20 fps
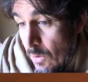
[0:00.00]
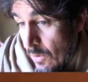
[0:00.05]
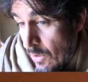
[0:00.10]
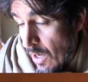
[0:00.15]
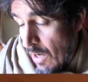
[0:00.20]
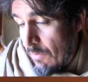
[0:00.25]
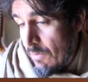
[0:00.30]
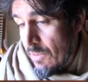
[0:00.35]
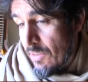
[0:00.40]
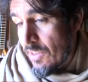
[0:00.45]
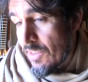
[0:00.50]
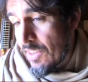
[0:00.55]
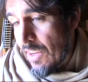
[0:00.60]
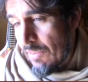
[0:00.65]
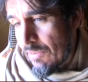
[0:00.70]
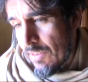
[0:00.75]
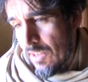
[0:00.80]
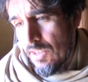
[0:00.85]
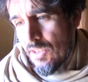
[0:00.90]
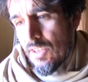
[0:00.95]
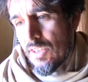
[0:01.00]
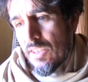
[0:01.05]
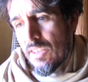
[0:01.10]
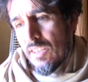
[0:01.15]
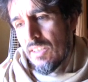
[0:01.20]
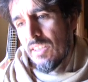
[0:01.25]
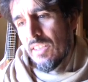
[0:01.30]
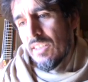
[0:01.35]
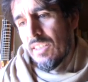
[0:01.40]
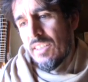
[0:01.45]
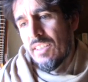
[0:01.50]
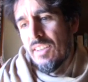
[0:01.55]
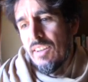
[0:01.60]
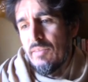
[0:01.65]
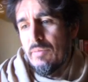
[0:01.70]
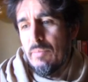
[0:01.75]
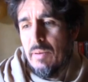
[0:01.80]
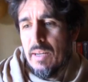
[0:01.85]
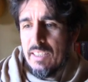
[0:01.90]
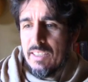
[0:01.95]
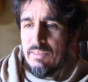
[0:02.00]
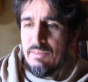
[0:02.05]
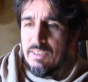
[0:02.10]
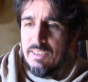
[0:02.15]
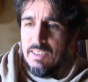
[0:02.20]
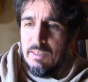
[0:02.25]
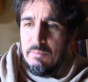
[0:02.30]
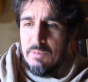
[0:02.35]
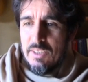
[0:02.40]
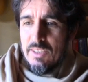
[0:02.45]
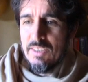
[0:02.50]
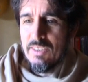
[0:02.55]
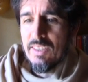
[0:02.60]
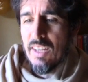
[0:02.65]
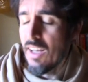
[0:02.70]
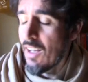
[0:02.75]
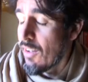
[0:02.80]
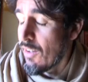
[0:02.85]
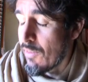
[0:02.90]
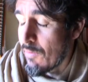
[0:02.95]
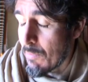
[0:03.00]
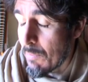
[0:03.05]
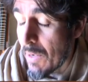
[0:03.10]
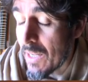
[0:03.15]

cover the definition of Bhakti Rasamrita of